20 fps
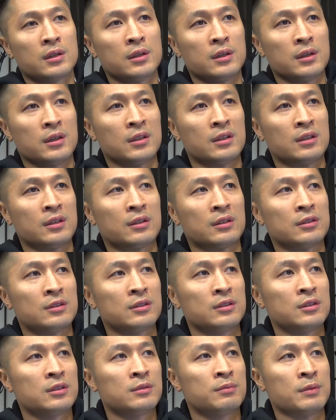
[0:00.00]
and uh,
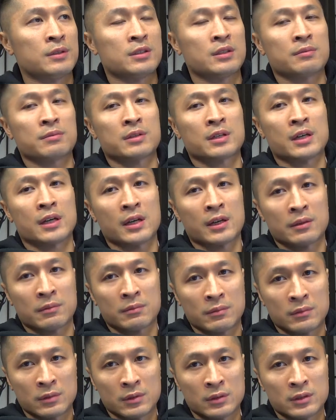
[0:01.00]
spend some
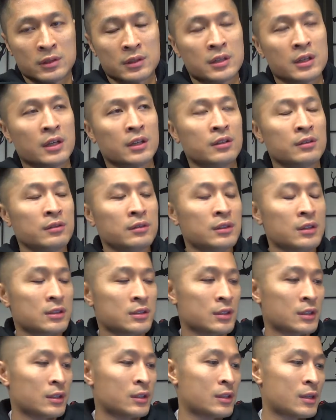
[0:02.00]
time together and
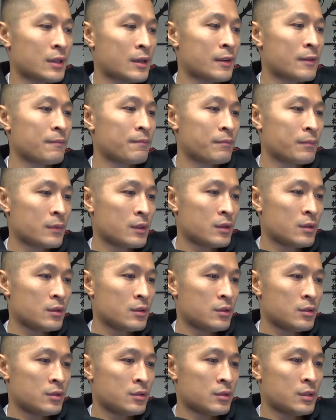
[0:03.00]
things like that.
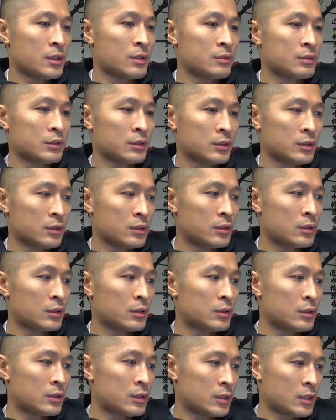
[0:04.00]
So that was a, a
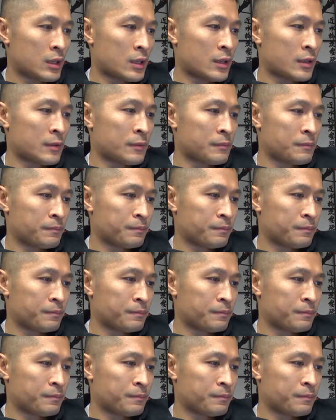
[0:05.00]
good time.